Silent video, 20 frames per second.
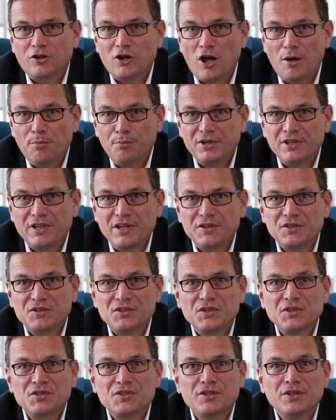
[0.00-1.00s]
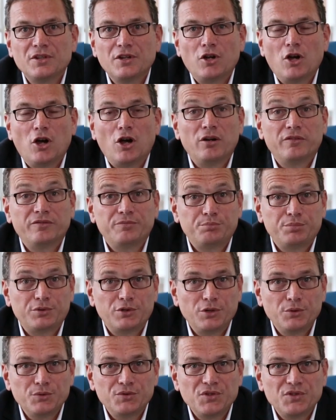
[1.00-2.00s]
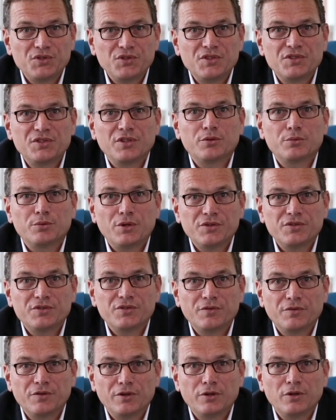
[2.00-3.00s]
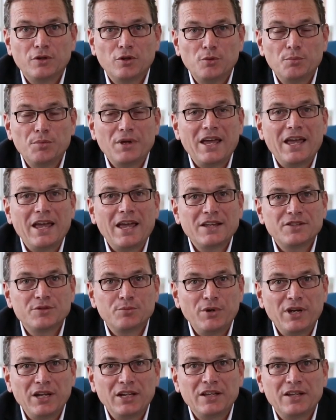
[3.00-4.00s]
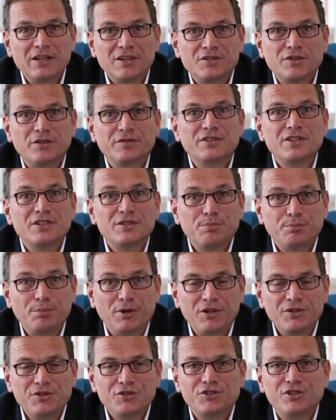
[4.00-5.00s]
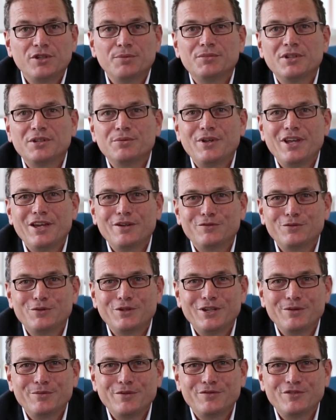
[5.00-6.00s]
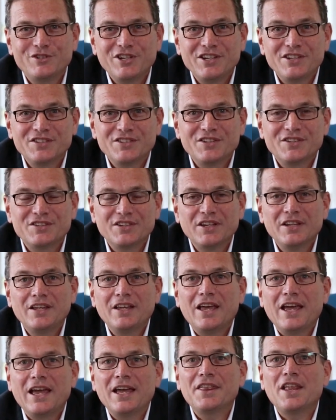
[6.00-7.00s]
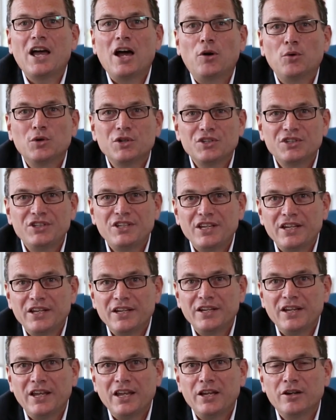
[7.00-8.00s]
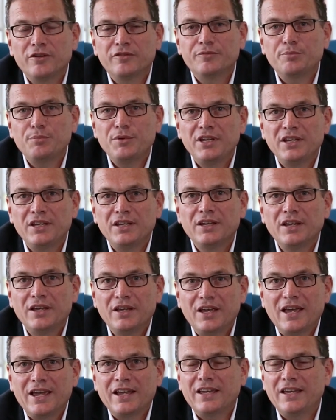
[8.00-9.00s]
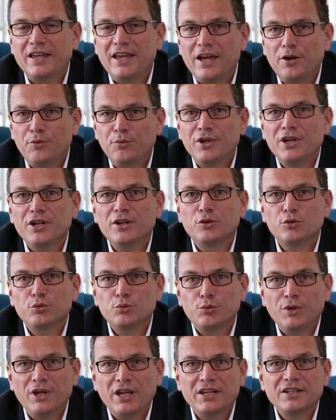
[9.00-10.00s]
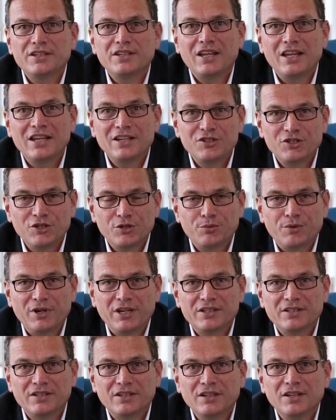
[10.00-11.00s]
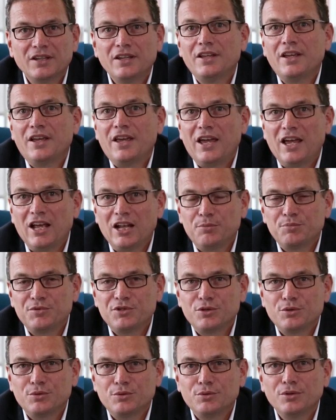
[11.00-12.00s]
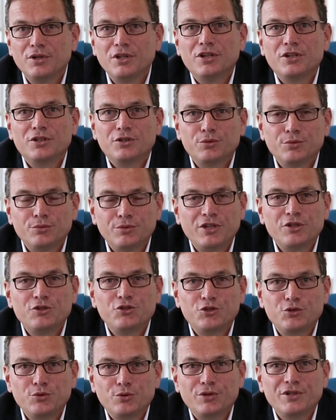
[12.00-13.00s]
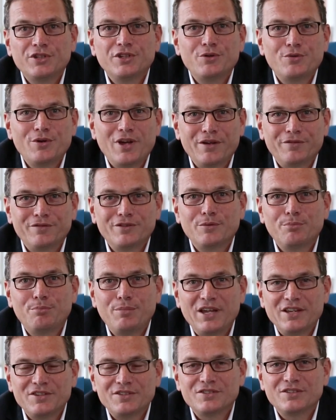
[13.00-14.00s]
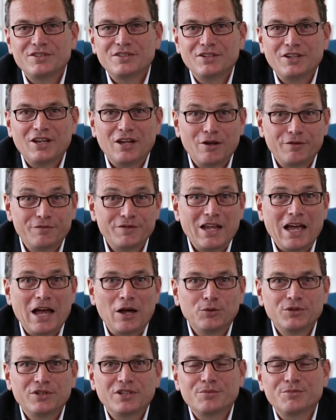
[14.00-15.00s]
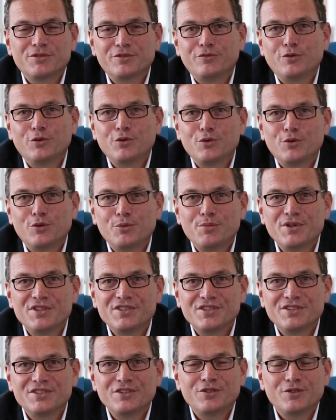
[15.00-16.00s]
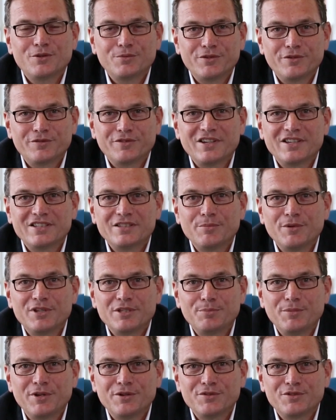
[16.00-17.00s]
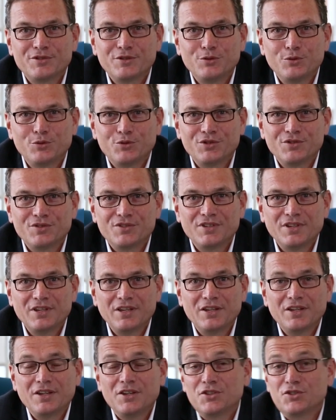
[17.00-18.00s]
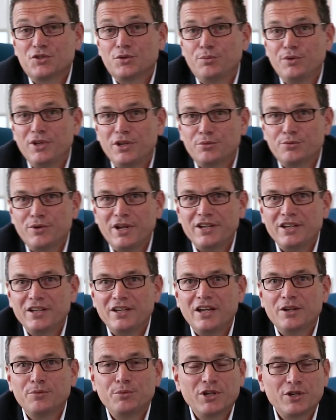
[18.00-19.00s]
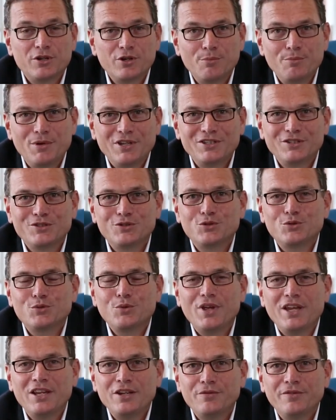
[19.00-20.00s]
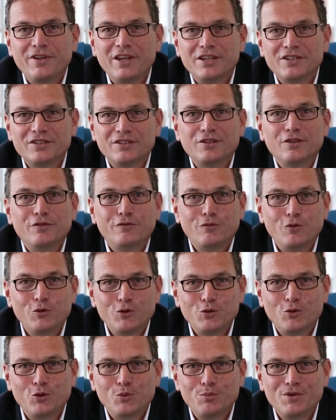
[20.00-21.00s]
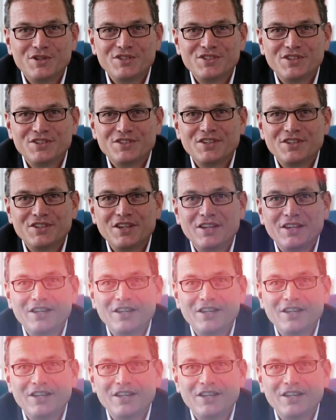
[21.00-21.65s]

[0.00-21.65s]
competences, of processes across the globe, as well as of this partnership that we have together with Genesys and our D N A of being a carrier-grade integrator, helps you to ensure that you have the best of the outcomes for your business in terms of customer experience solutions. So we are ready and we are committed to innovate for your business.